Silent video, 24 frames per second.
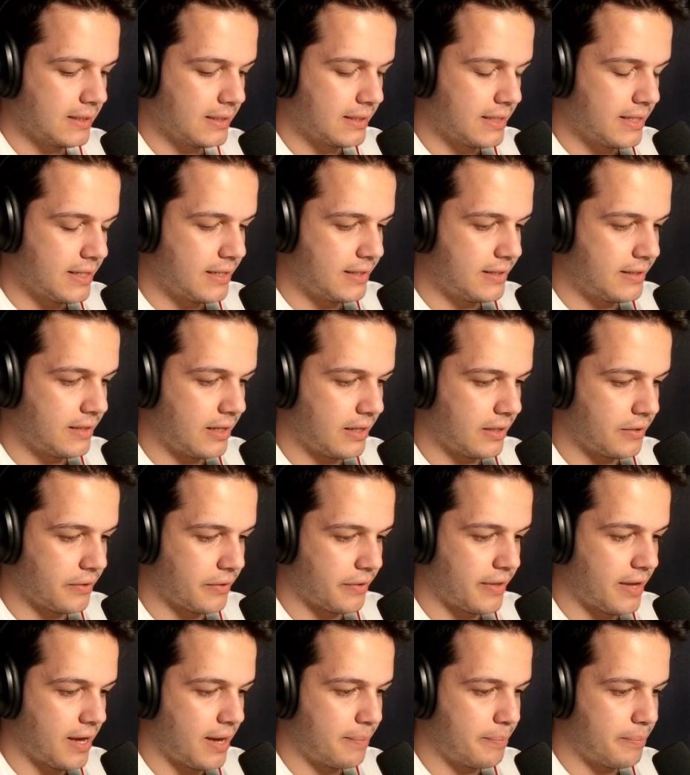Cycle
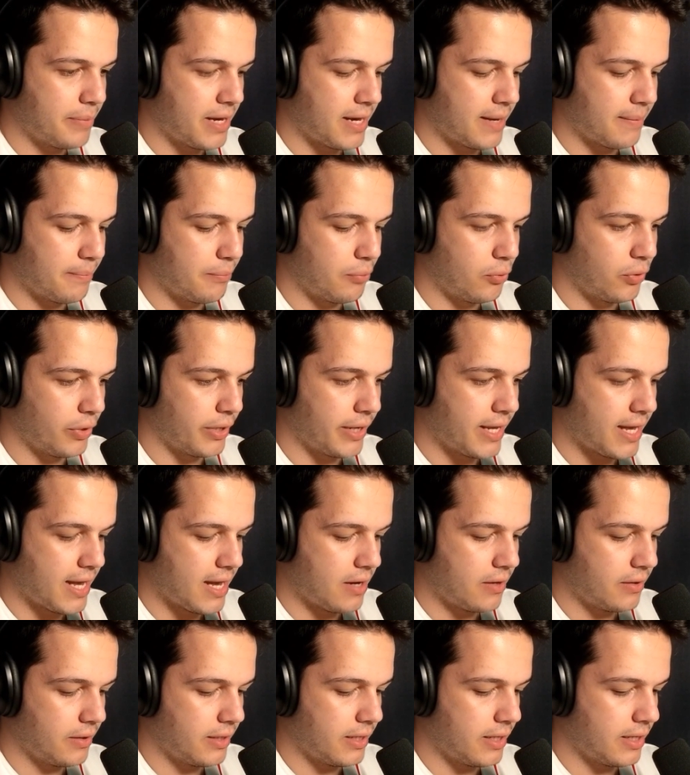that bad boy
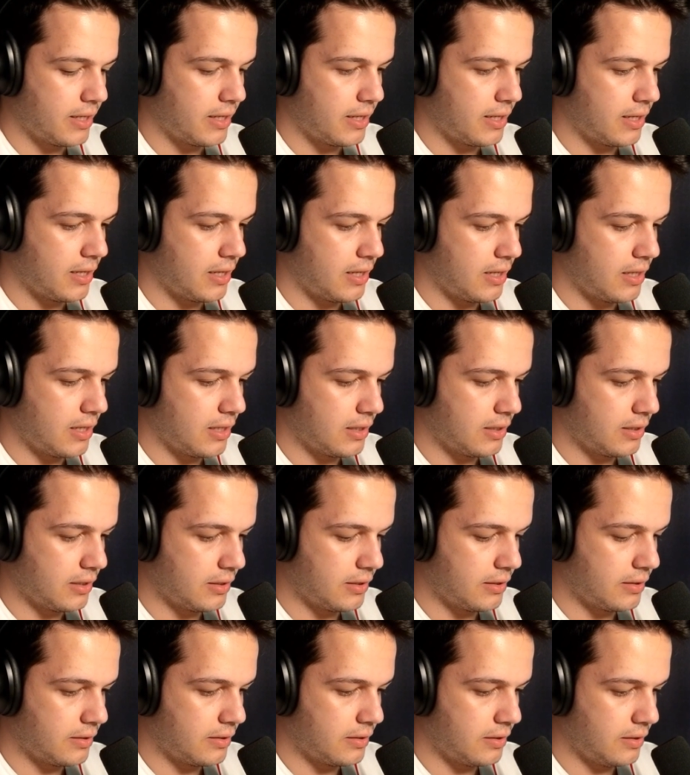out. And
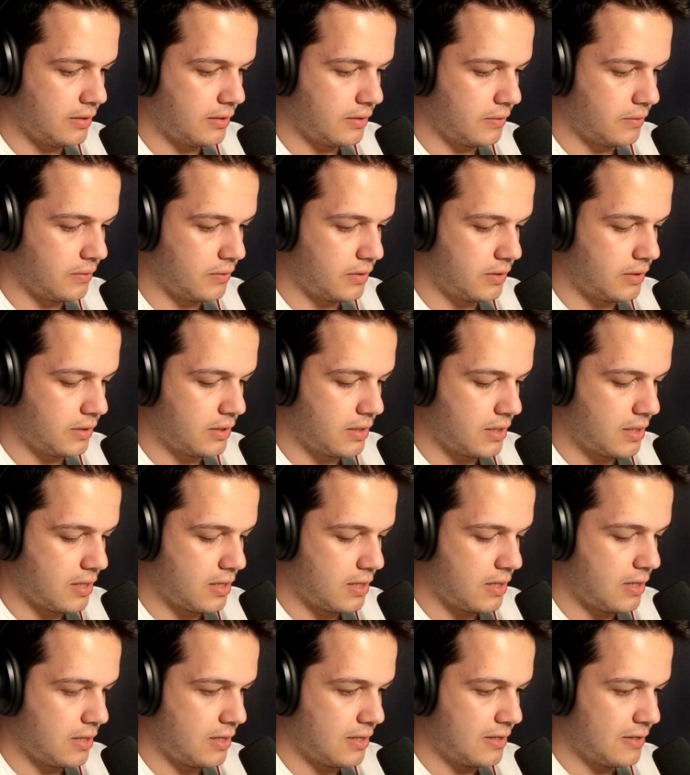let's see.
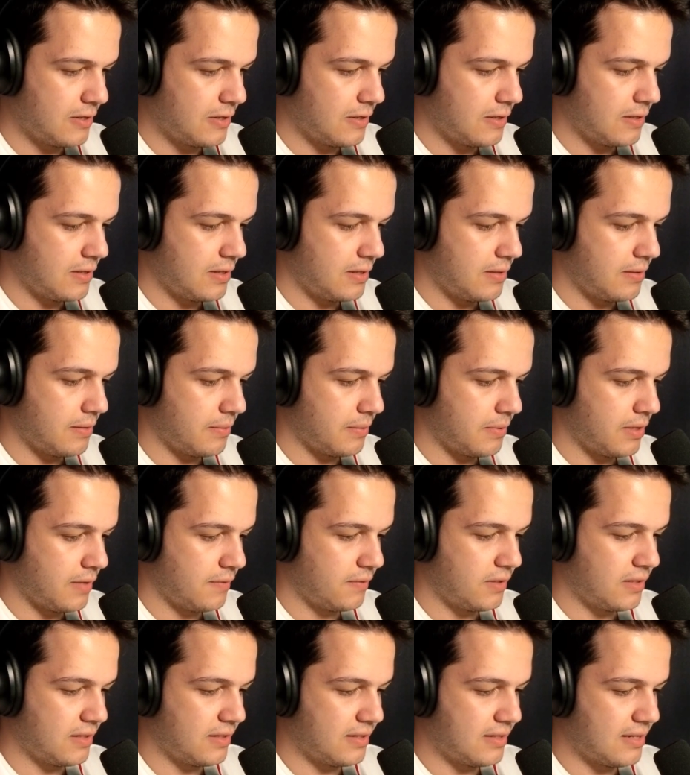Okay. I'm going to have
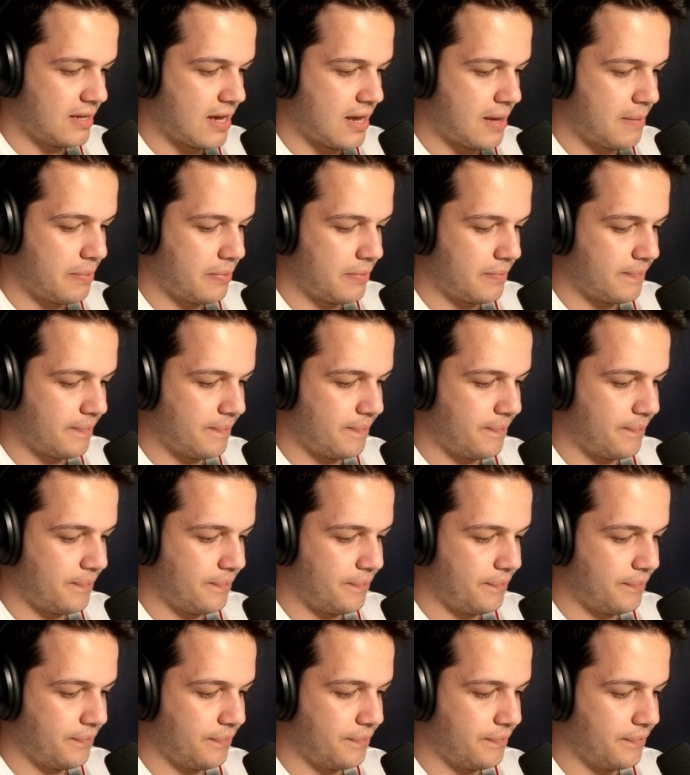to zap.
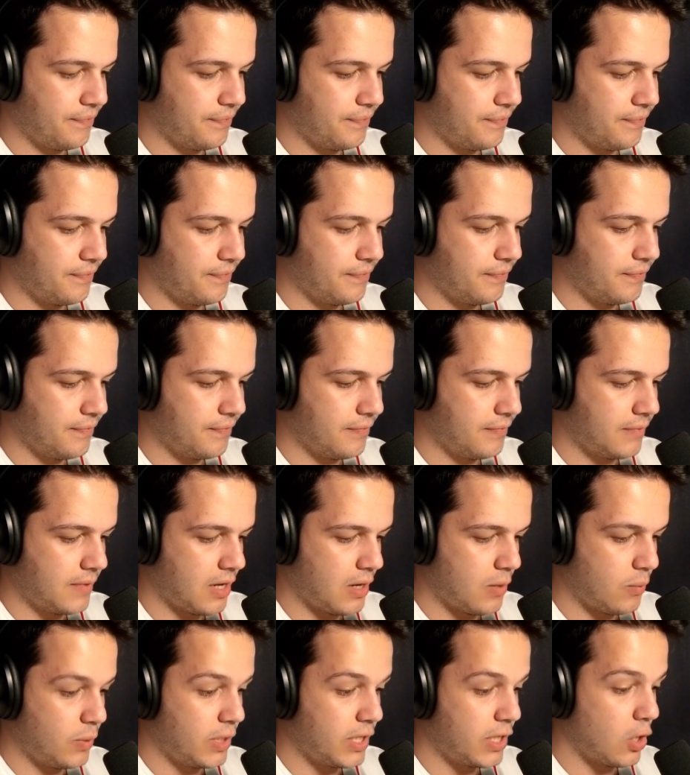There
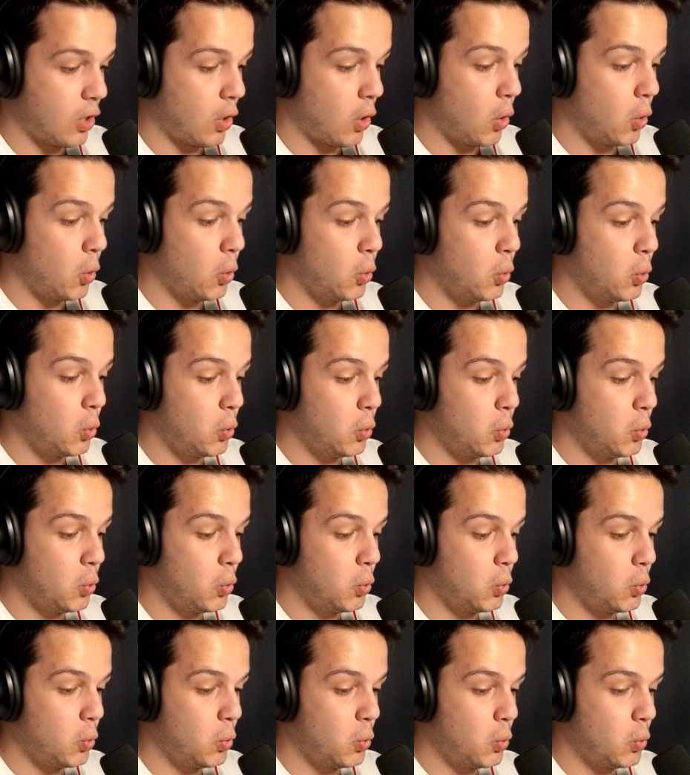we go.
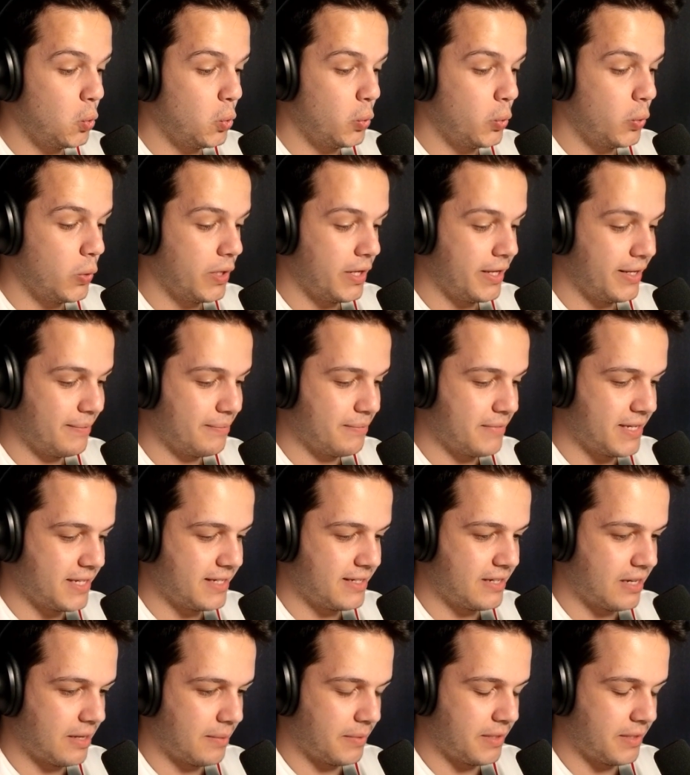Oh, mistimed the